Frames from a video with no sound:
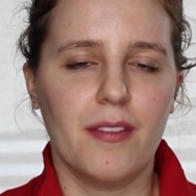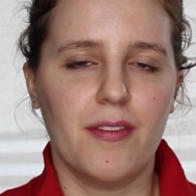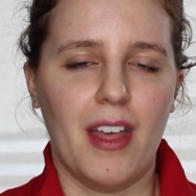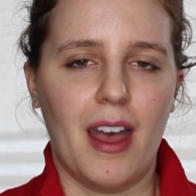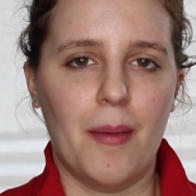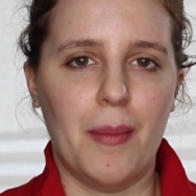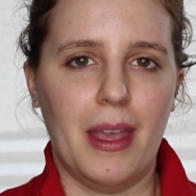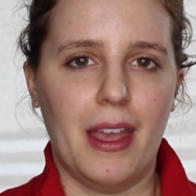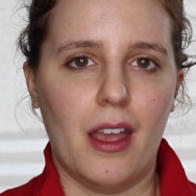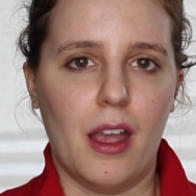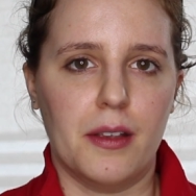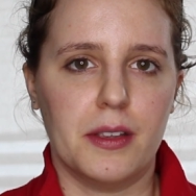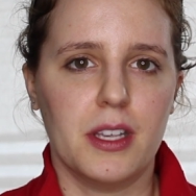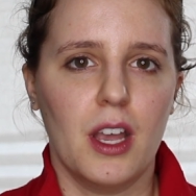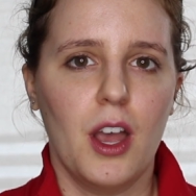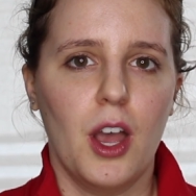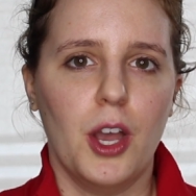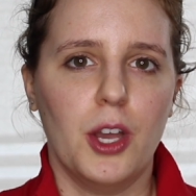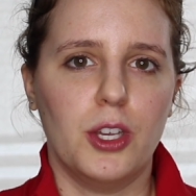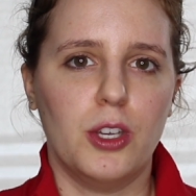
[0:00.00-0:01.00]
of them is
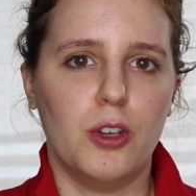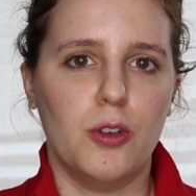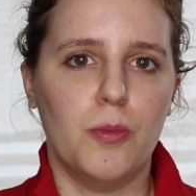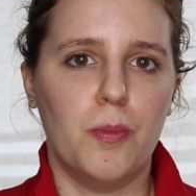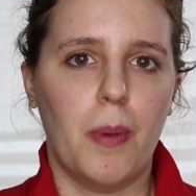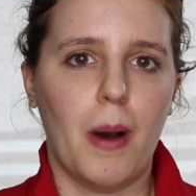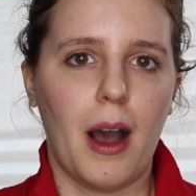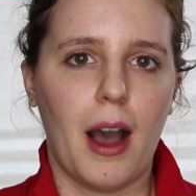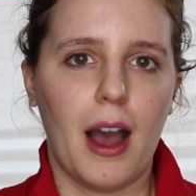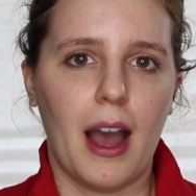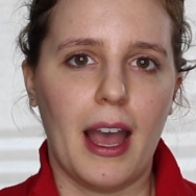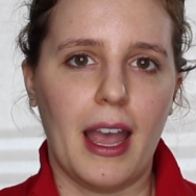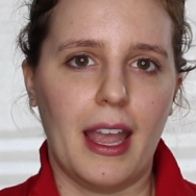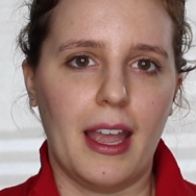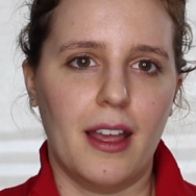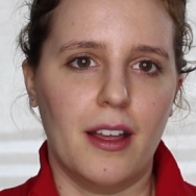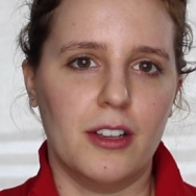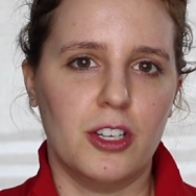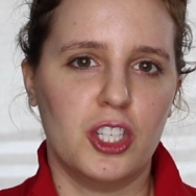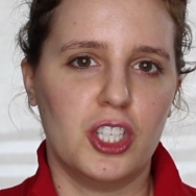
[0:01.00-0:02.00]
you
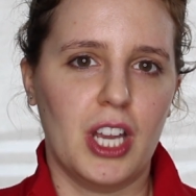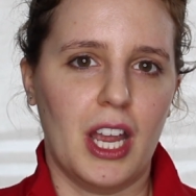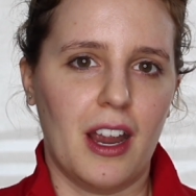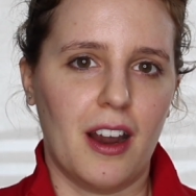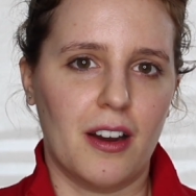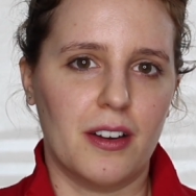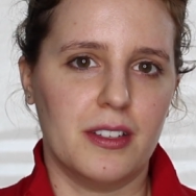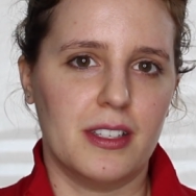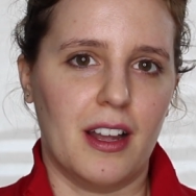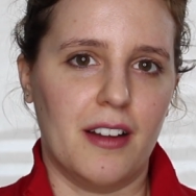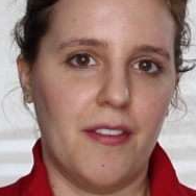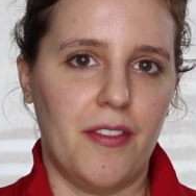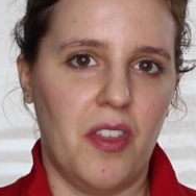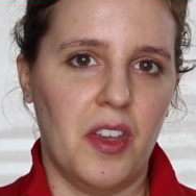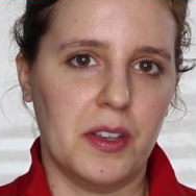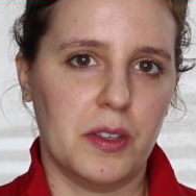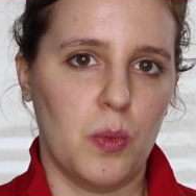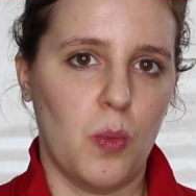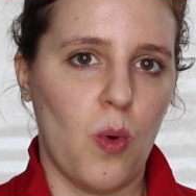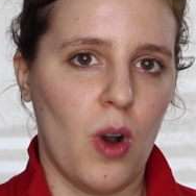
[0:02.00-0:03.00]
buy shares of
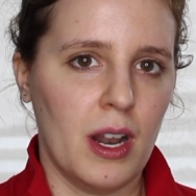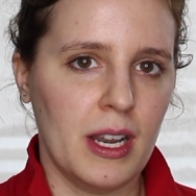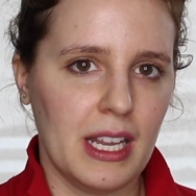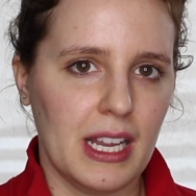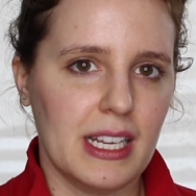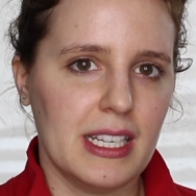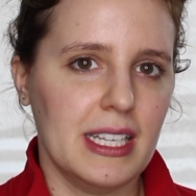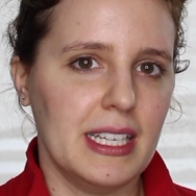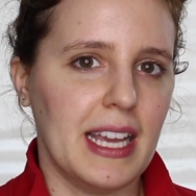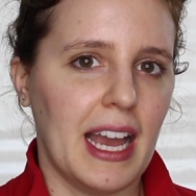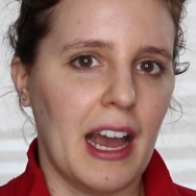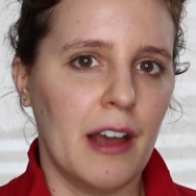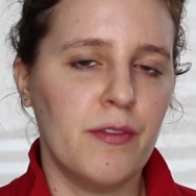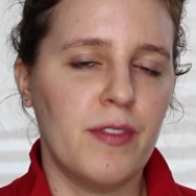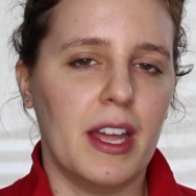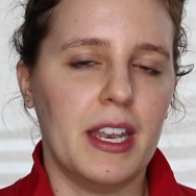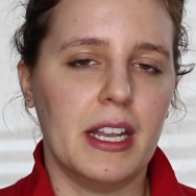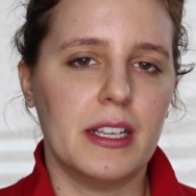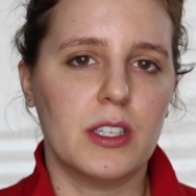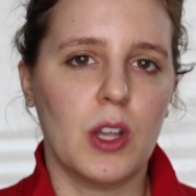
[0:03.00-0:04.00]
this one
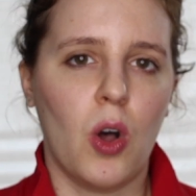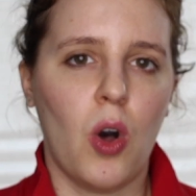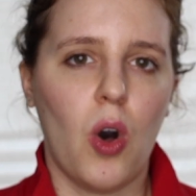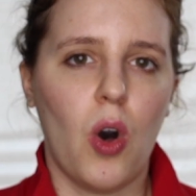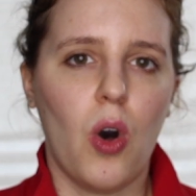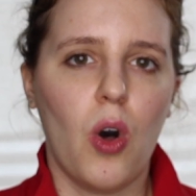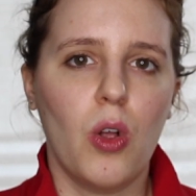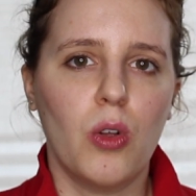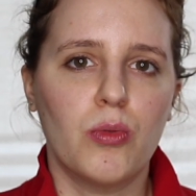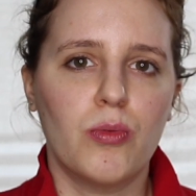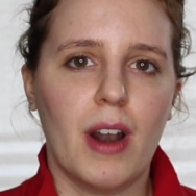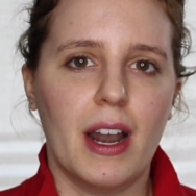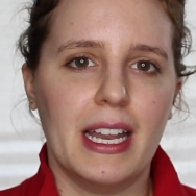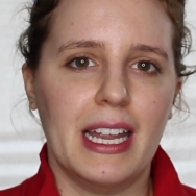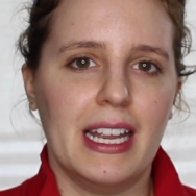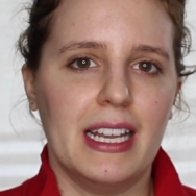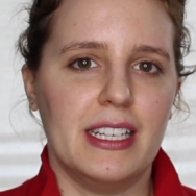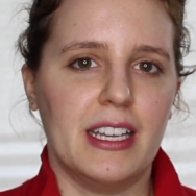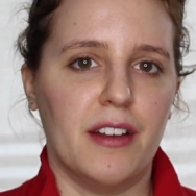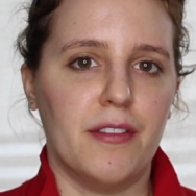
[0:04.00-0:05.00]
ETF and it's
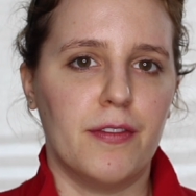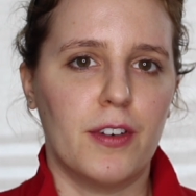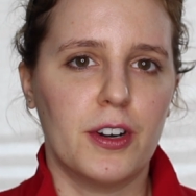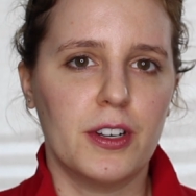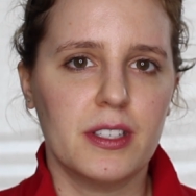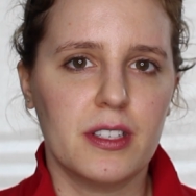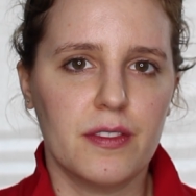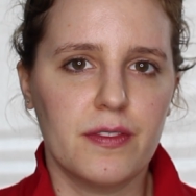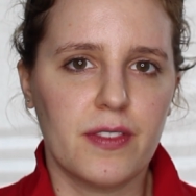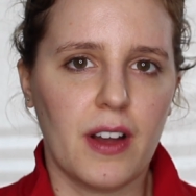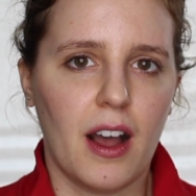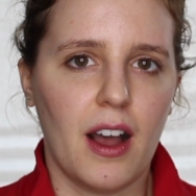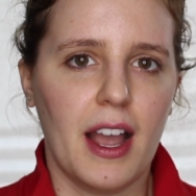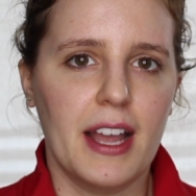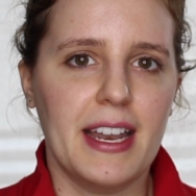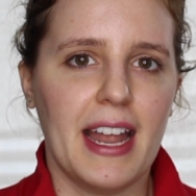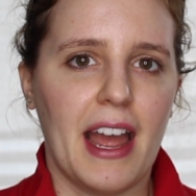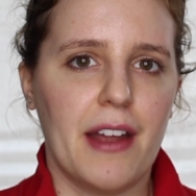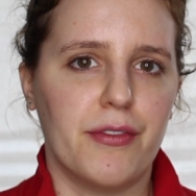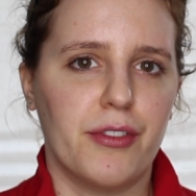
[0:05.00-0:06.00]
already
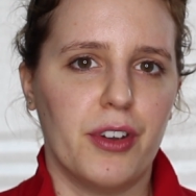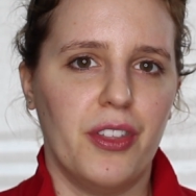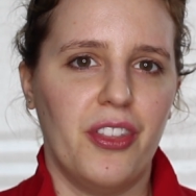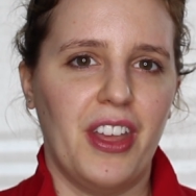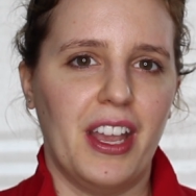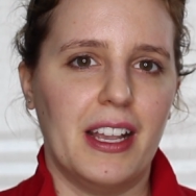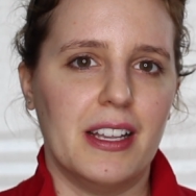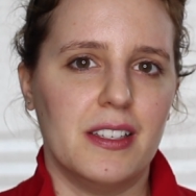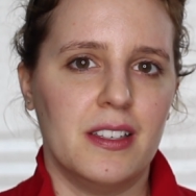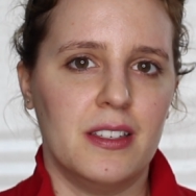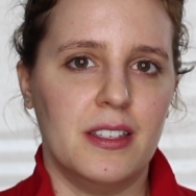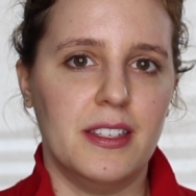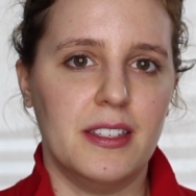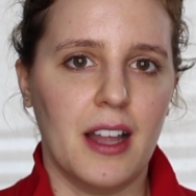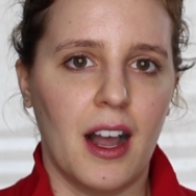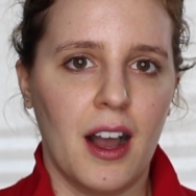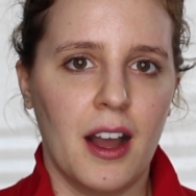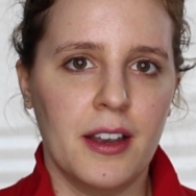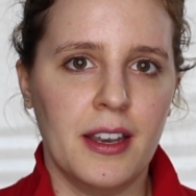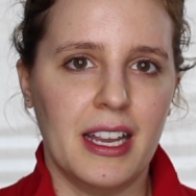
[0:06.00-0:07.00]
diversified, everything is
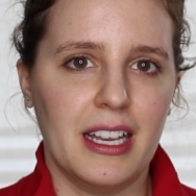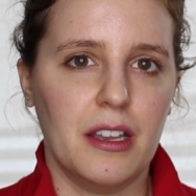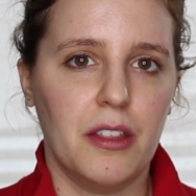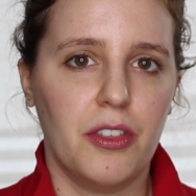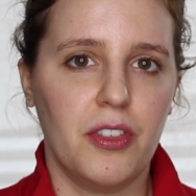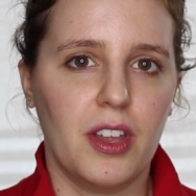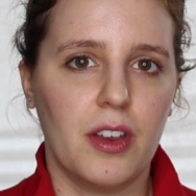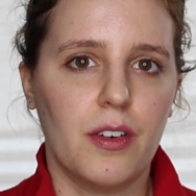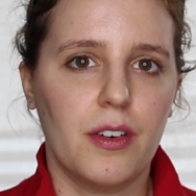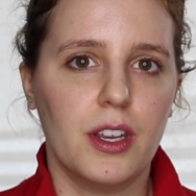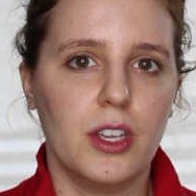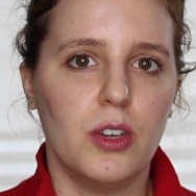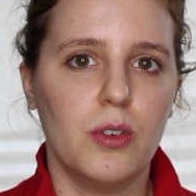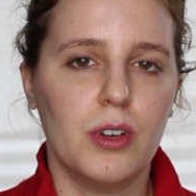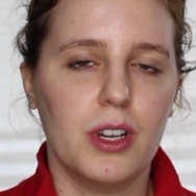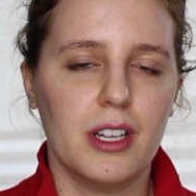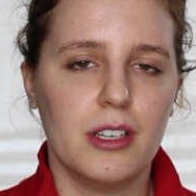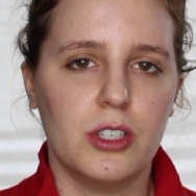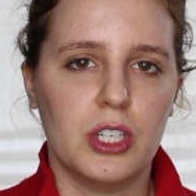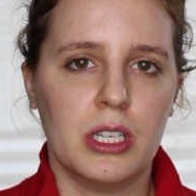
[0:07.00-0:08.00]
done. In theory, you
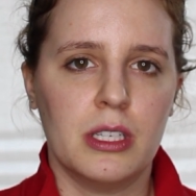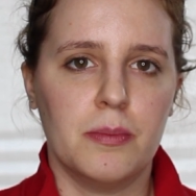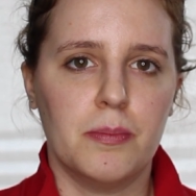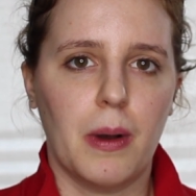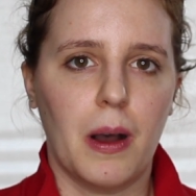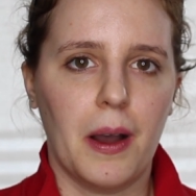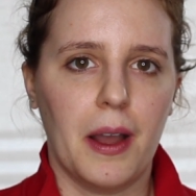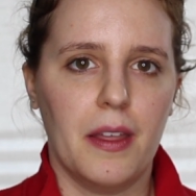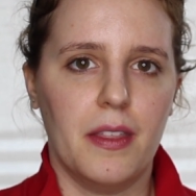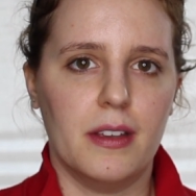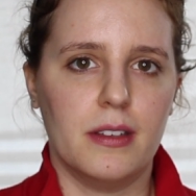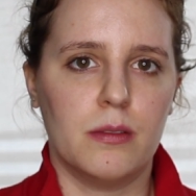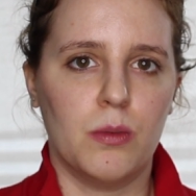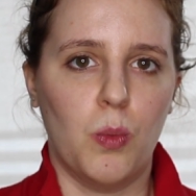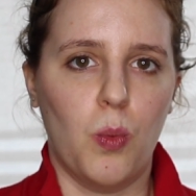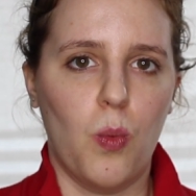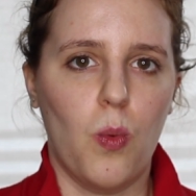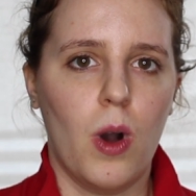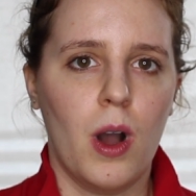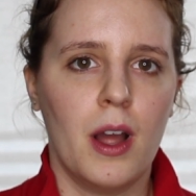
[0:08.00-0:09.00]
could just buy this
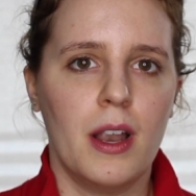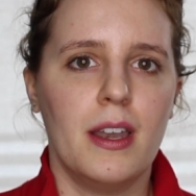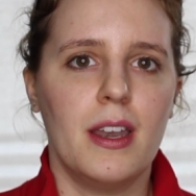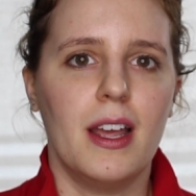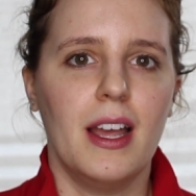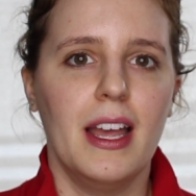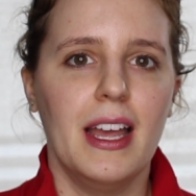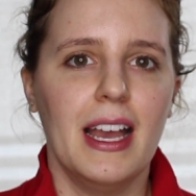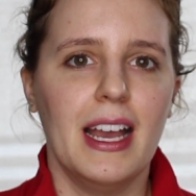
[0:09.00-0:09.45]
one